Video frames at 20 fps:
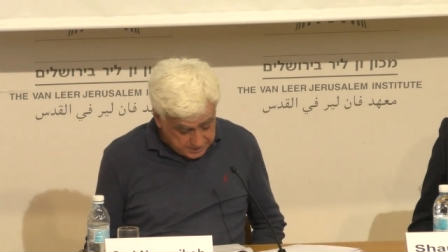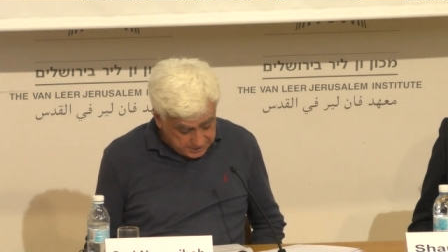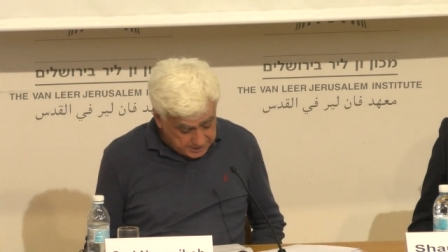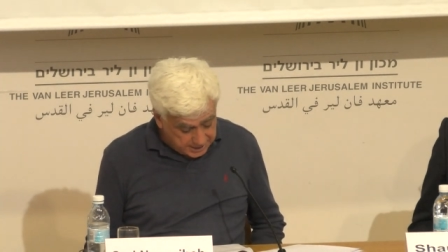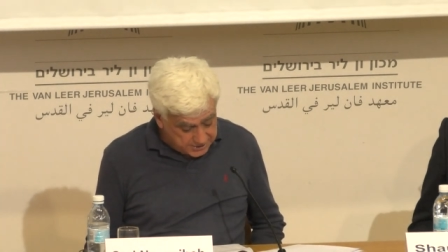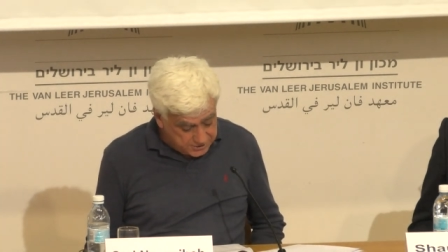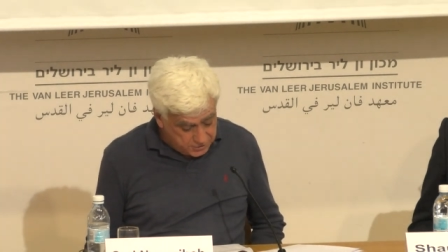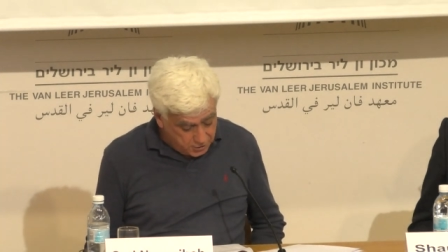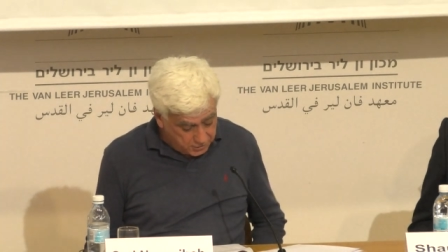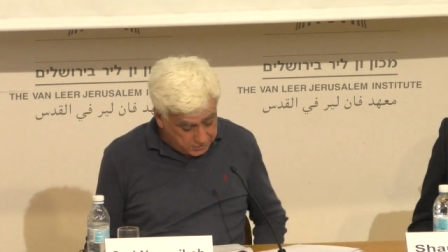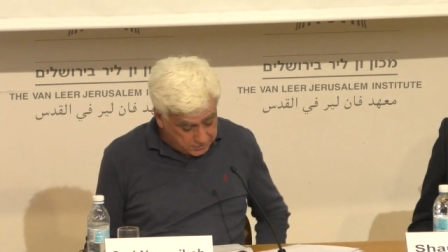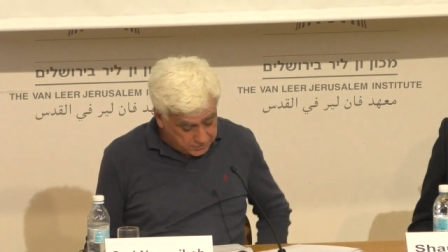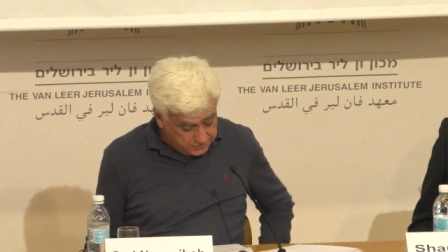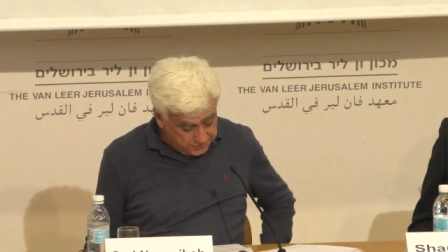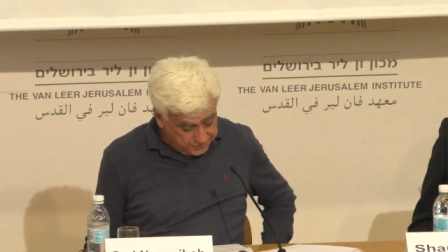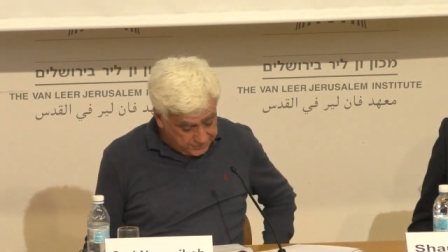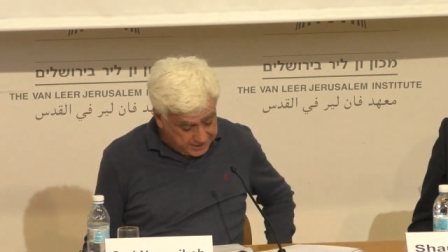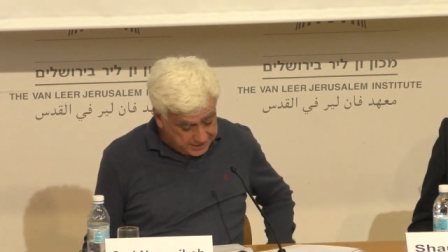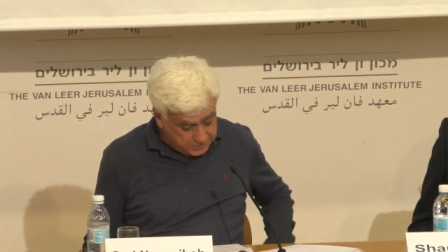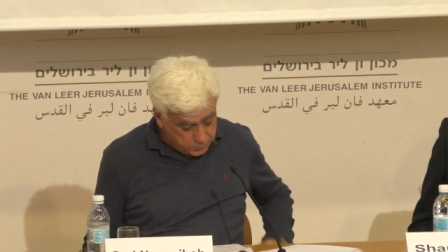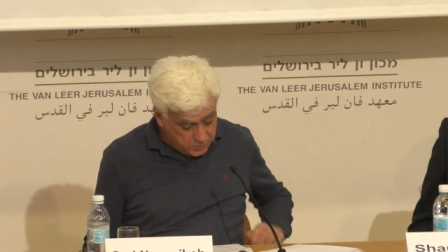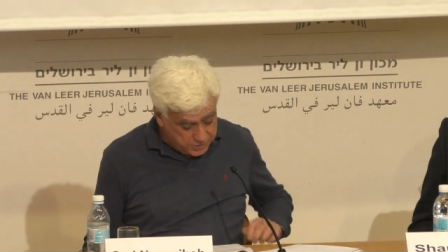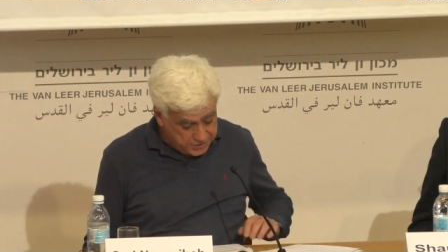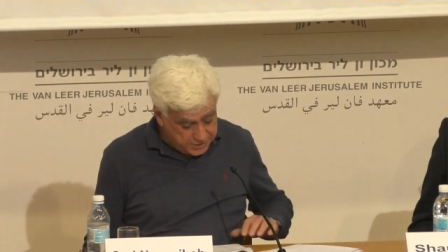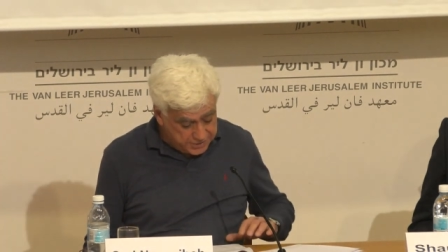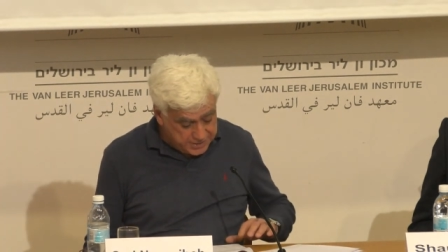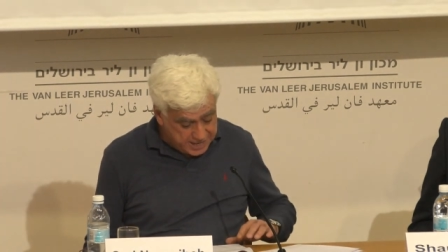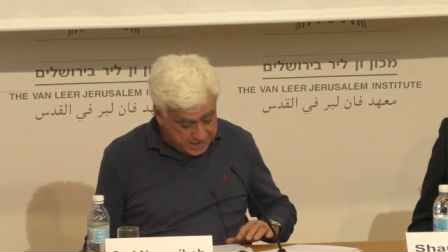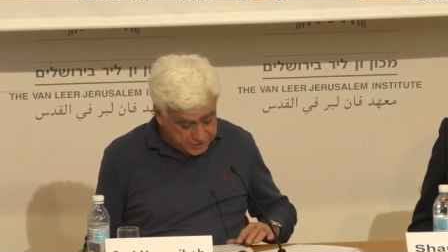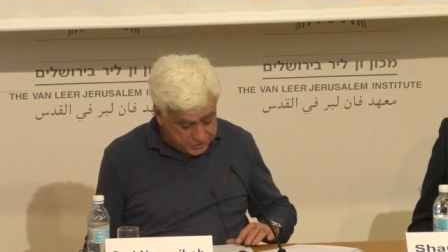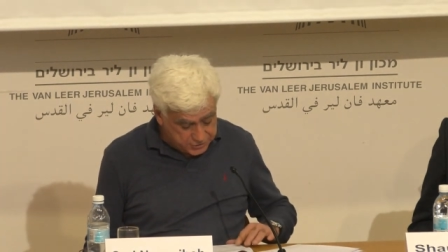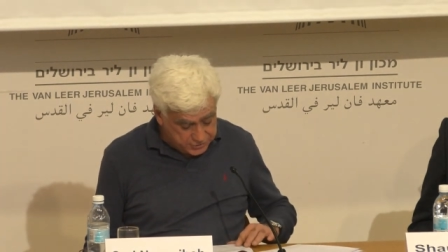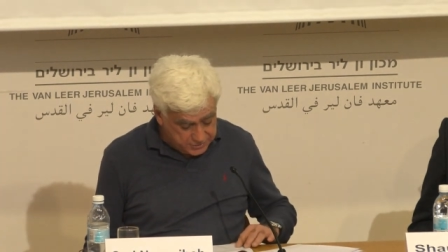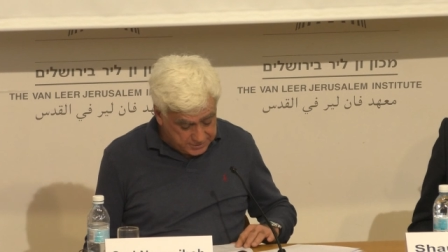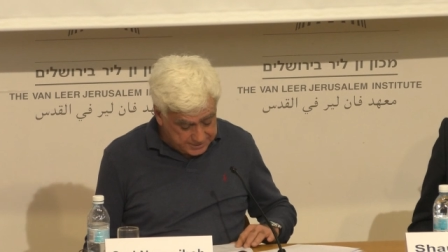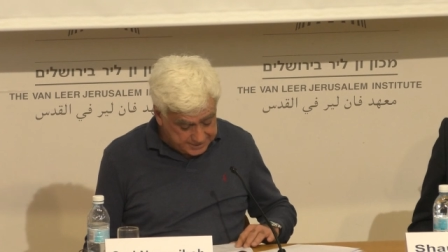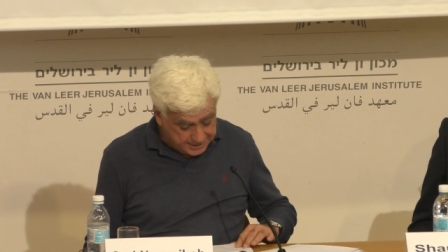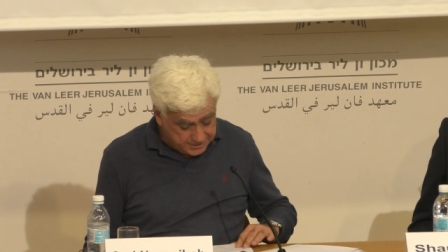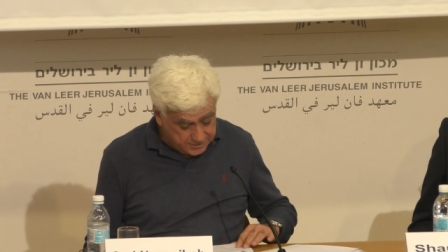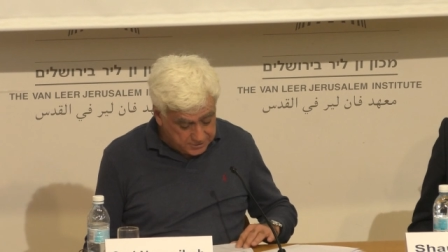does not conflict with their
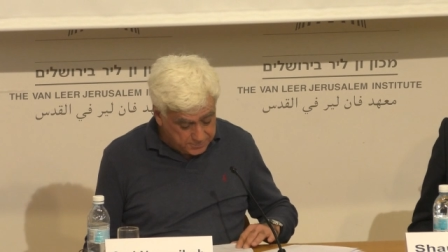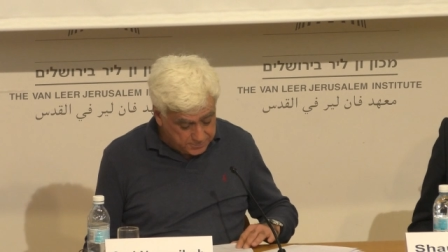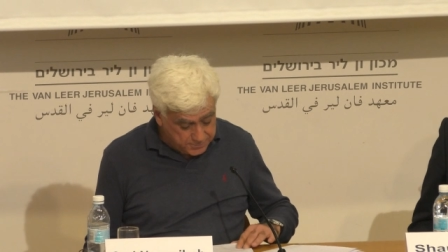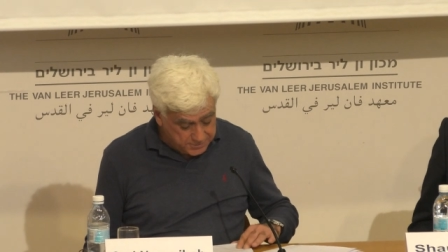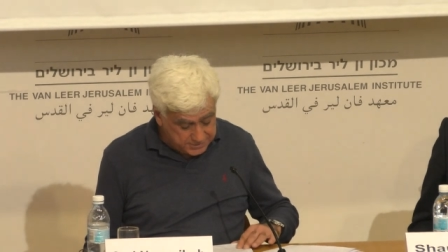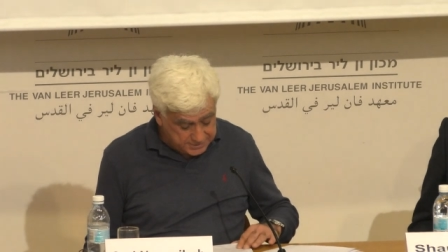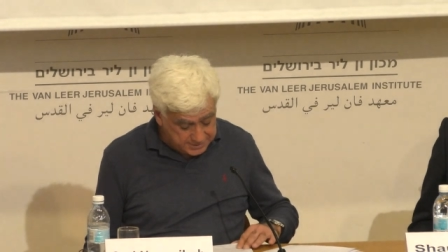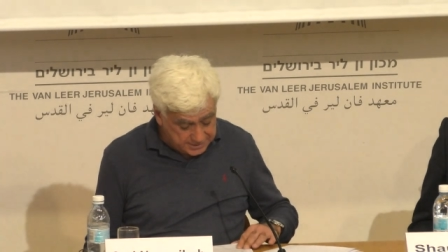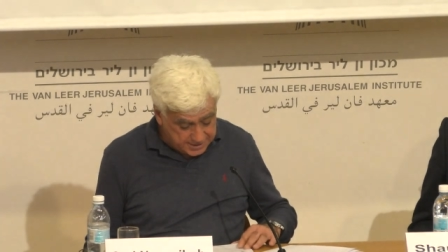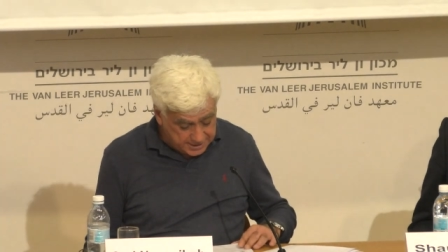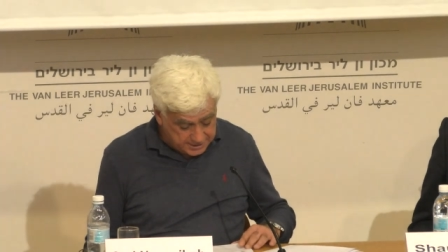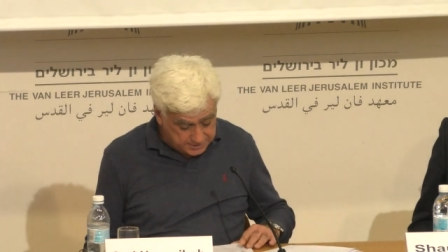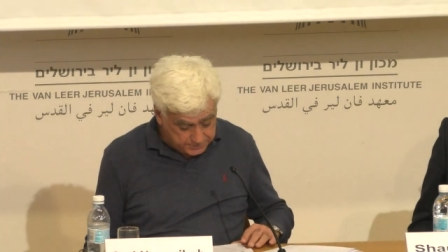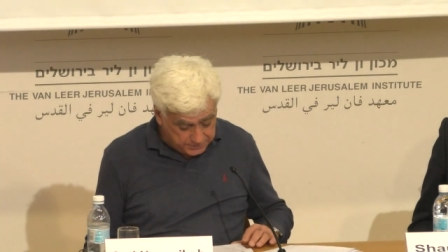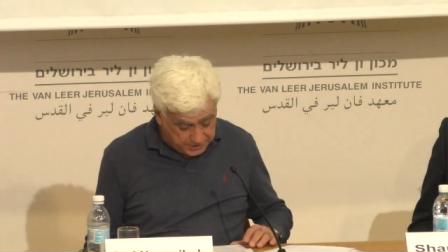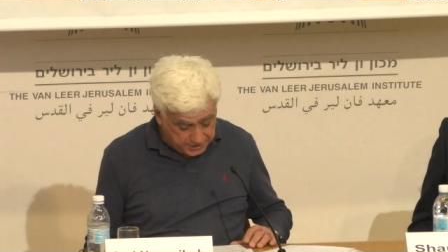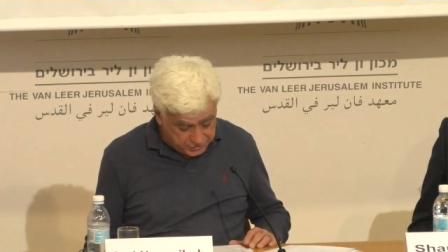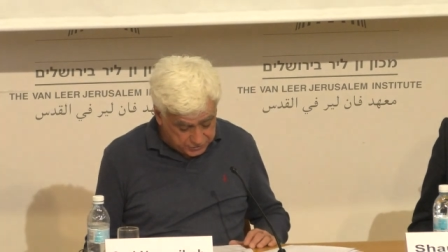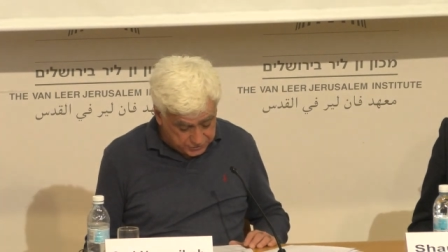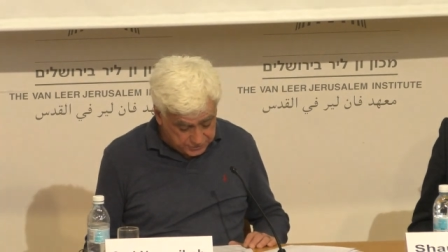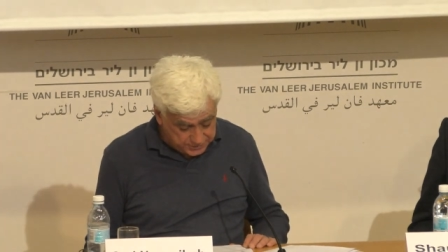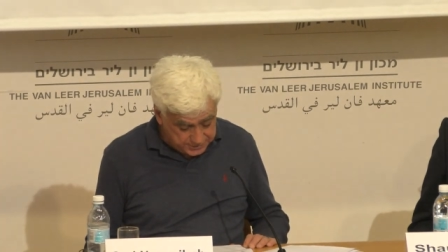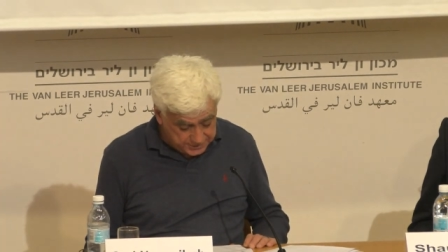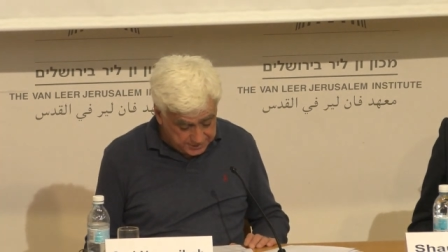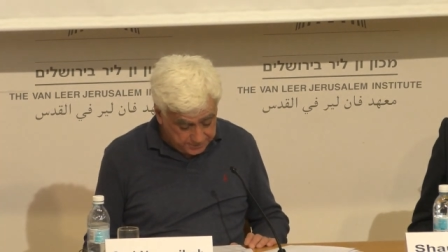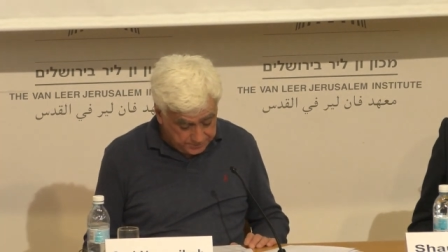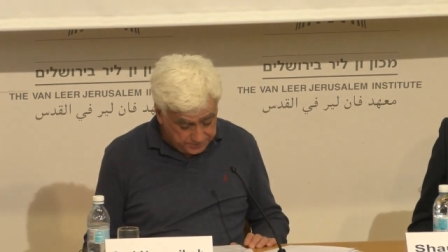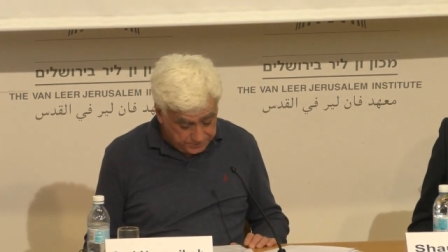national sentiments and aspirations,